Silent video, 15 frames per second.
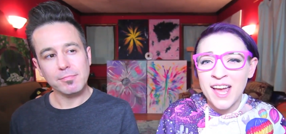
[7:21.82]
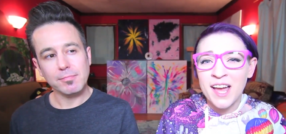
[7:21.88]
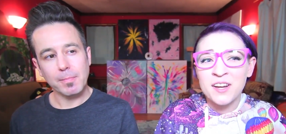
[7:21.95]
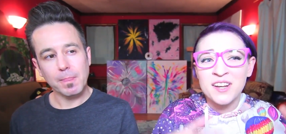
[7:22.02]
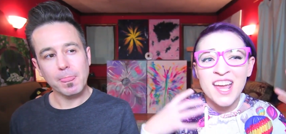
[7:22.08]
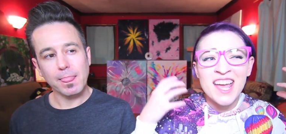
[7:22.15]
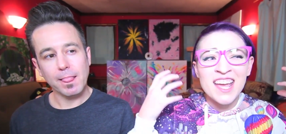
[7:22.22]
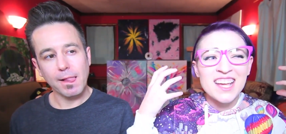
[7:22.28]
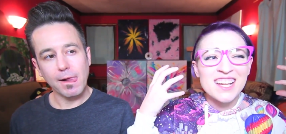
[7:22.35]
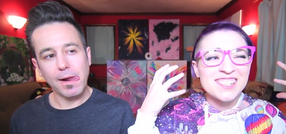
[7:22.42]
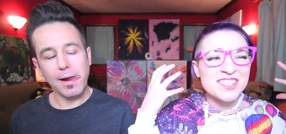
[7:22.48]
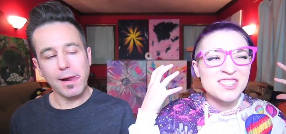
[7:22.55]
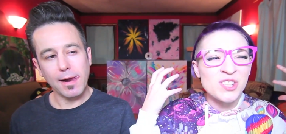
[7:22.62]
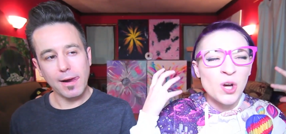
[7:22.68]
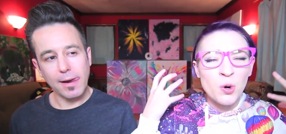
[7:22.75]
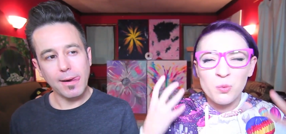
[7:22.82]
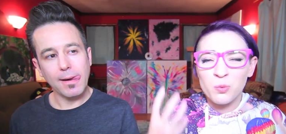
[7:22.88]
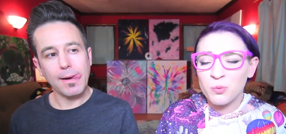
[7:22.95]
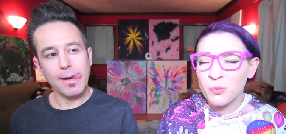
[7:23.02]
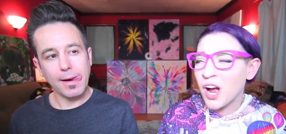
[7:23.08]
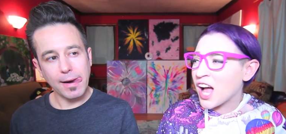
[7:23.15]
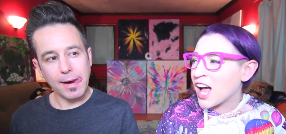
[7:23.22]
Speaker 1: down, it's so
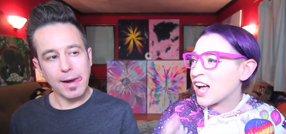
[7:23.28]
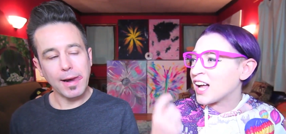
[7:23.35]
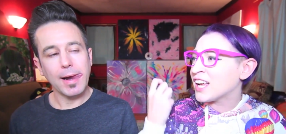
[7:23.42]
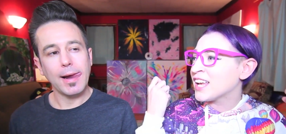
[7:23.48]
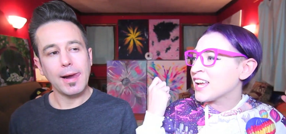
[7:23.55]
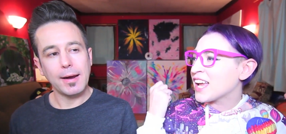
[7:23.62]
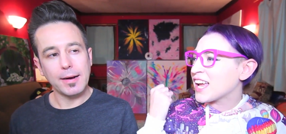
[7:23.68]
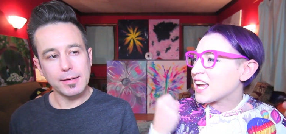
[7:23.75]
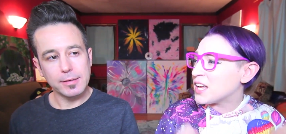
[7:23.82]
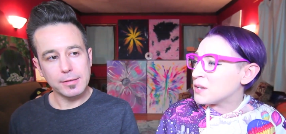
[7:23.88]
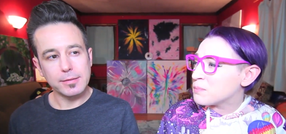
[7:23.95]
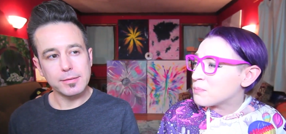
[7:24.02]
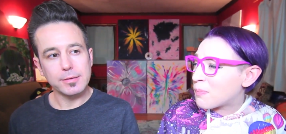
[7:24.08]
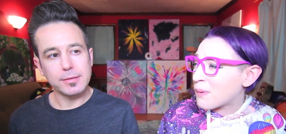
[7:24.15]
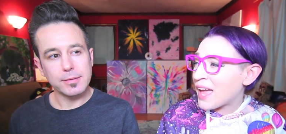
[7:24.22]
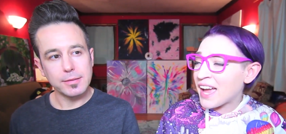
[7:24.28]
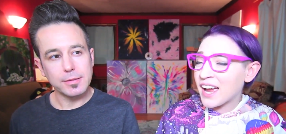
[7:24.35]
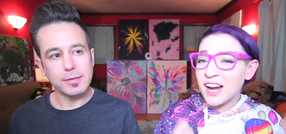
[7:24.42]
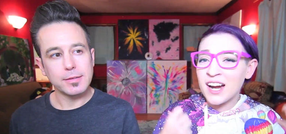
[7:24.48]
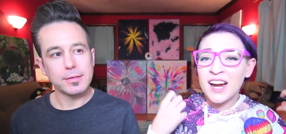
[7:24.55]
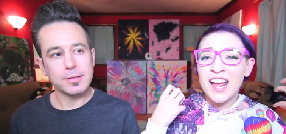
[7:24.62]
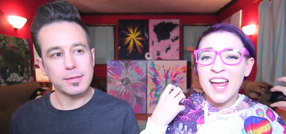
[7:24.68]
raw and
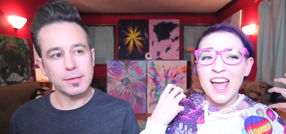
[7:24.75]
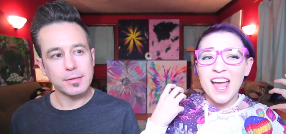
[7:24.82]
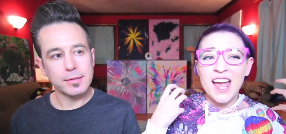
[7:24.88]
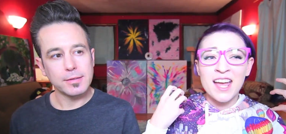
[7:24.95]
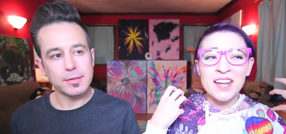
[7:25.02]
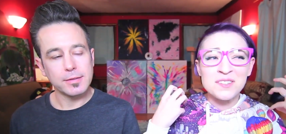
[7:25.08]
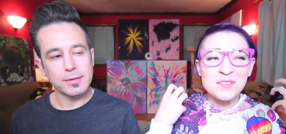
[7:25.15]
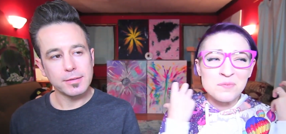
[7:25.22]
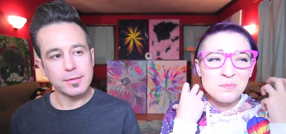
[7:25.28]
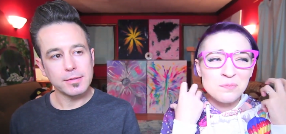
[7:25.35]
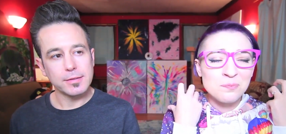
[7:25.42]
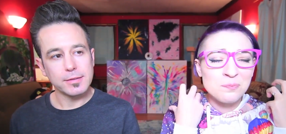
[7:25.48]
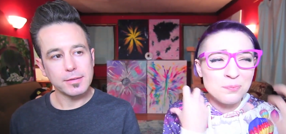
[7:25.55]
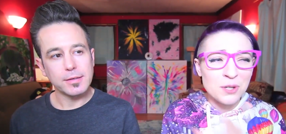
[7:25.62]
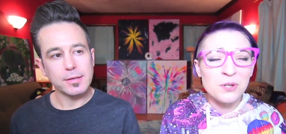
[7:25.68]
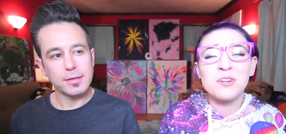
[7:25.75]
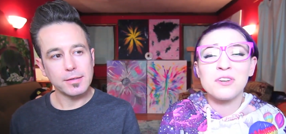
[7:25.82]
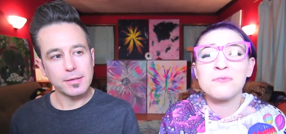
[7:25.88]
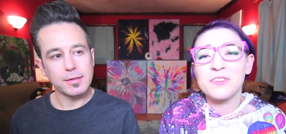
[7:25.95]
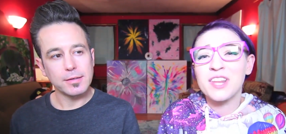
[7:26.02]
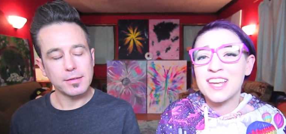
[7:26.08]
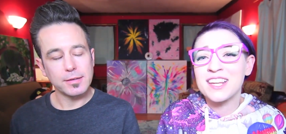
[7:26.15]
bare and
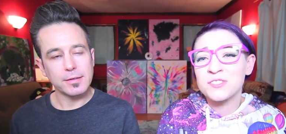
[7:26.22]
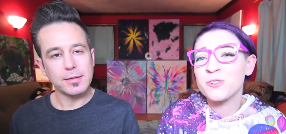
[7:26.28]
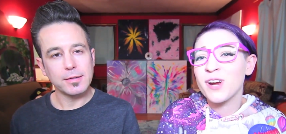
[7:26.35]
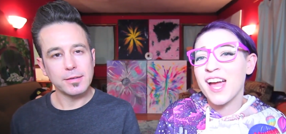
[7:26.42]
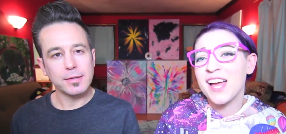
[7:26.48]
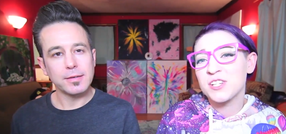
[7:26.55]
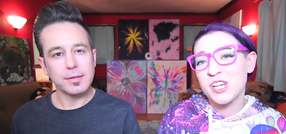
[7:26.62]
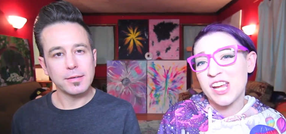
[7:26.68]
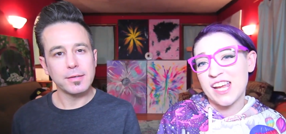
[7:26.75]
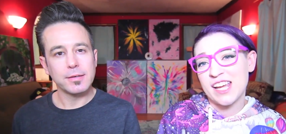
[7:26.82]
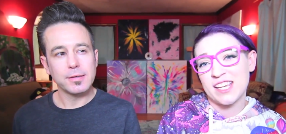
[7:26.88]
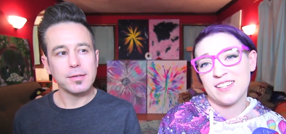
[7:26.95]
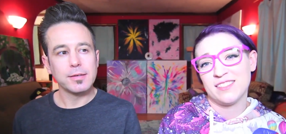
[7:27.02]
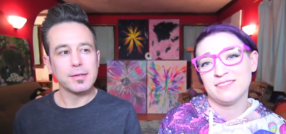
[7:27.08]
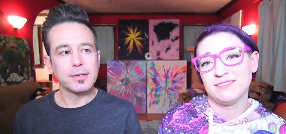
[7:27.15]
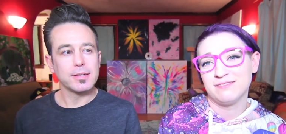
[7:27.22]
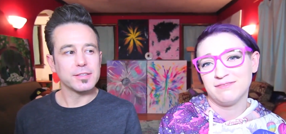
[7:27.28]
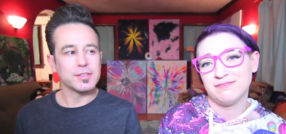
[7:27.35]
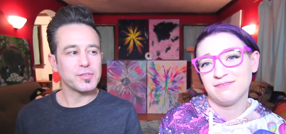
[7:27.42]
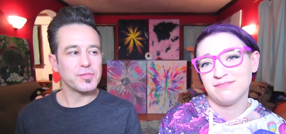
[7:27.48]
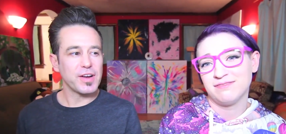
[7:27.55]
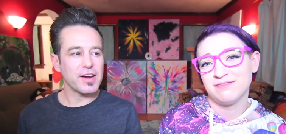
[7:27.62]
beautifully tragic.
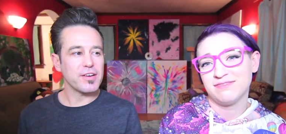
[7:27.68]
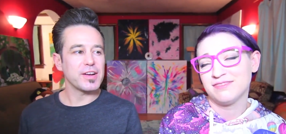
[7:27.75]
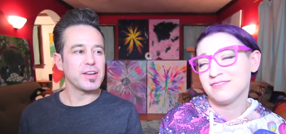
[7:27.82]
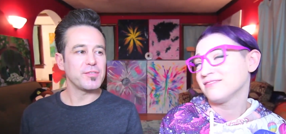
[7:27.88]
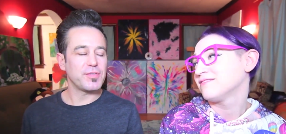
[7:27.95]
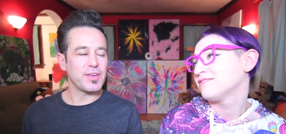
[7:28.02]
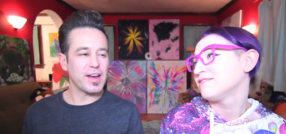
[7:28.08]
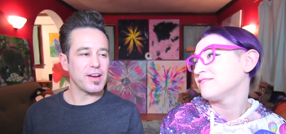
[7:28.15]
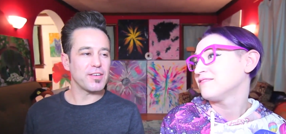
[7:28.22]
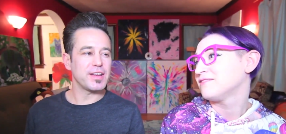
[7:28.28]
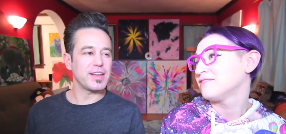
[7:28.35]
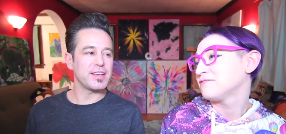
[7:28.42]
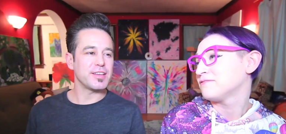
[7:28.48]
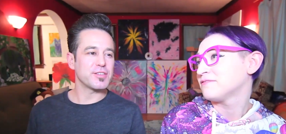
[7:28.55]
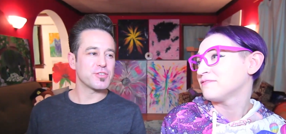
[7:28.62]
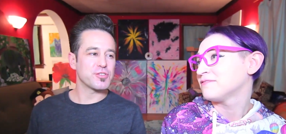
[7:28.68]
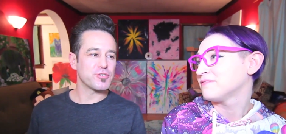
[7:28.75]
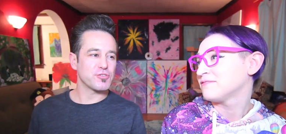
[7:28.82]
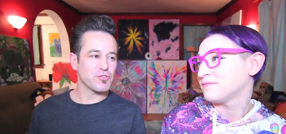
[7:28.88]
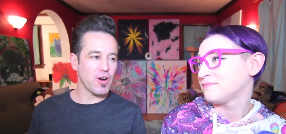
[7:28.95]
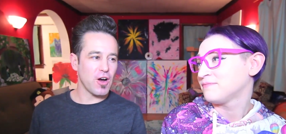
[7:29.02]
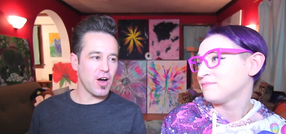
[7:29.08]
Speaker 2: It's a very, very
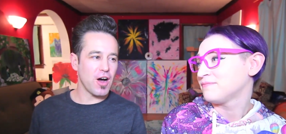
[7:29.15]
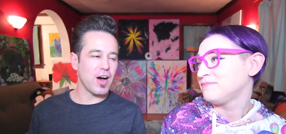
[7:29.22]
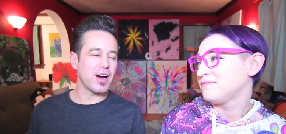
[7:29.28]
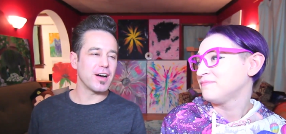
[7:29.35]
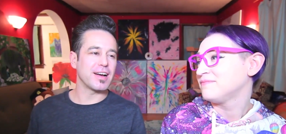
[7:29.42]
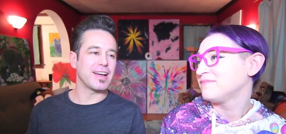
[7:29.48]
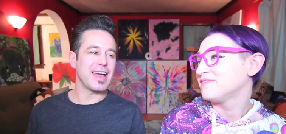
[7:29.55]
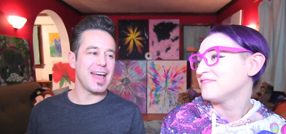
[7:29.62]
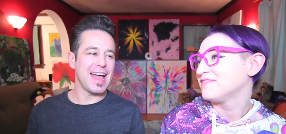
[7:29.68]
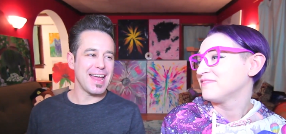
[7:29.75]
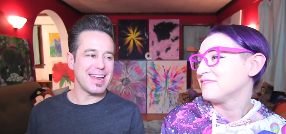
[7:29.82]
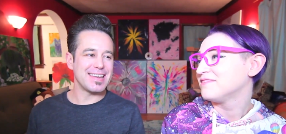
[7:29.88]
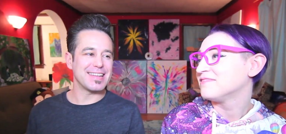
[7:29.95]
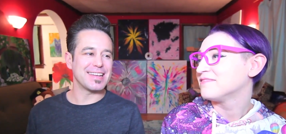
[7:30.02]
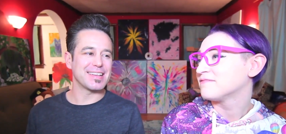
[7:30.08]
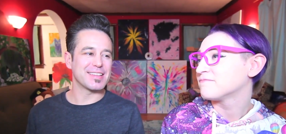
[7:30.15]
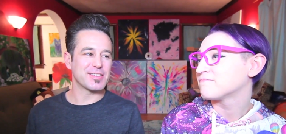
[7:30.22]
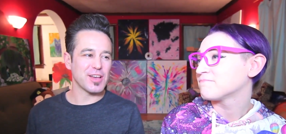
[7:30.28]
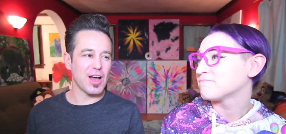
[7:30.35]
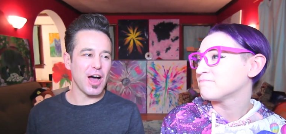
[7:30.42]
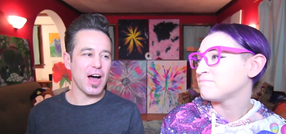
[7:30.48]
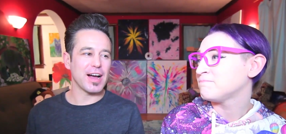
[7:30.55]
strong ending
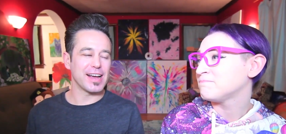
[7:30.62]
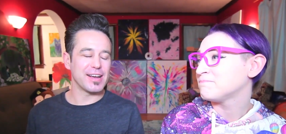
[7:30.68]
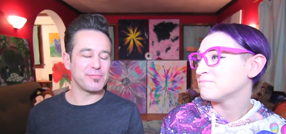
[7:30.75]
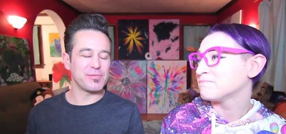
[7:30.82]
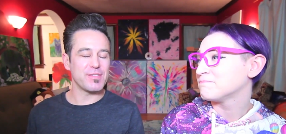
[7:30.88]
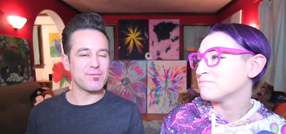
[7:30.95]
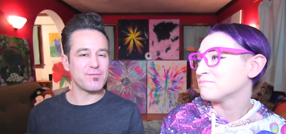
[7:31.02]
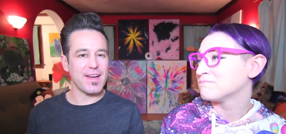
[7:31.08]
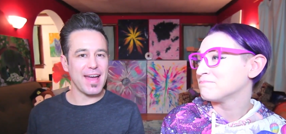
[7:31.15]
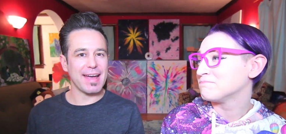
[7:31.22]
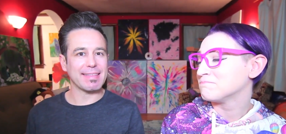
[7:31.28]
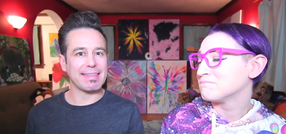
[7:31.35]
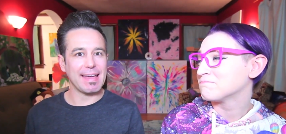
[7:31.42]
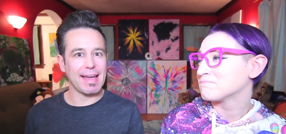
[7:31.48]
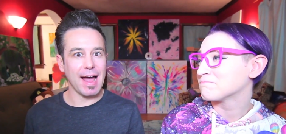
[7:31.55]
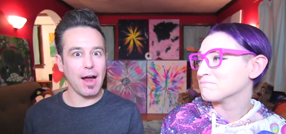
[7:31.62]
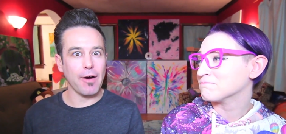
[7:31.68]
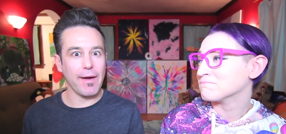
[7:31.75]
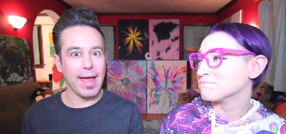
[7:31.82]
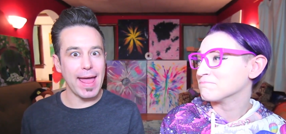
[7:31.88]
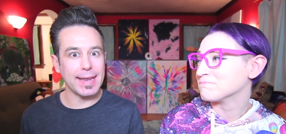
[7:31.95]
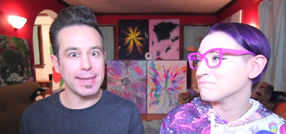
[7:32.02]
song if in fact they
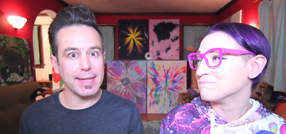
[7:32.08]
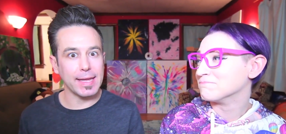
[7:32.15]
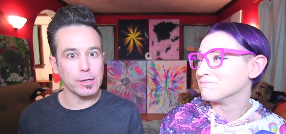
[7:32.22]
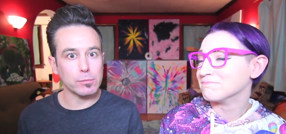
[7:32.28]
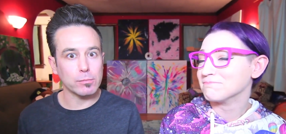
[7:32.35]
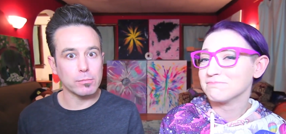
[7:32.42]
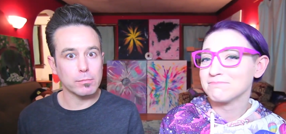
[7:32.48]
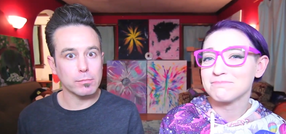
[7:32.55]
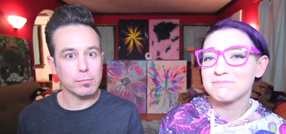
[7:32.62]
are ending.